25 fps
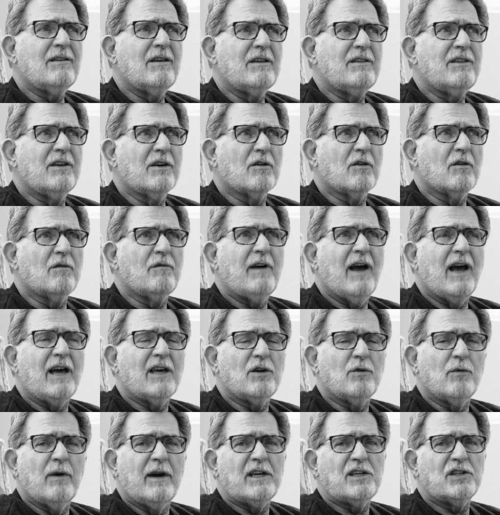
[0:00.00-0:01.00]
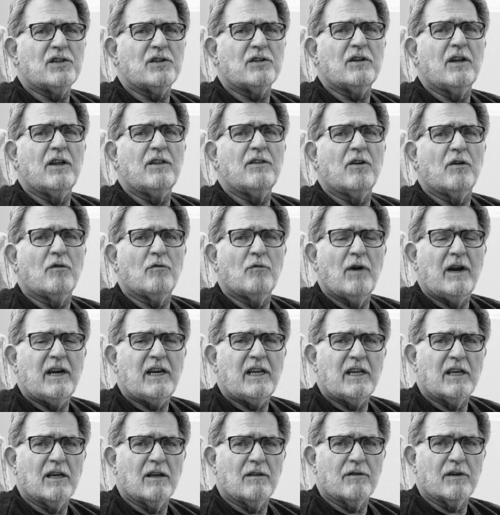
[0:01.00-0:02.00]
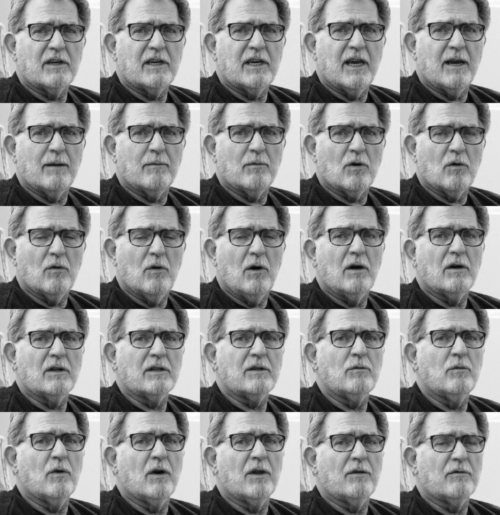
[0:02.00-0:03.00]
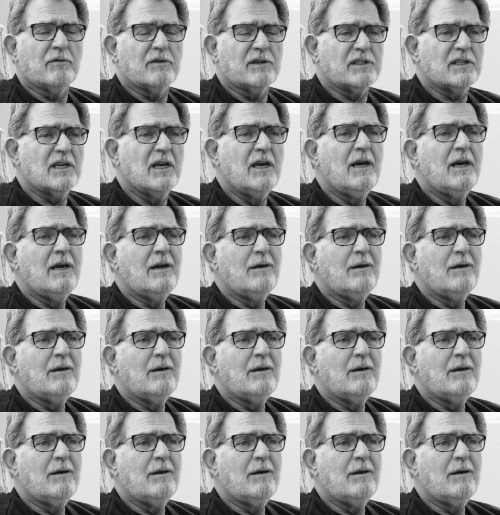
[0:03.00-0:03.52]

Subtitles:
their evaluation and their rating of the camera quality, whether it's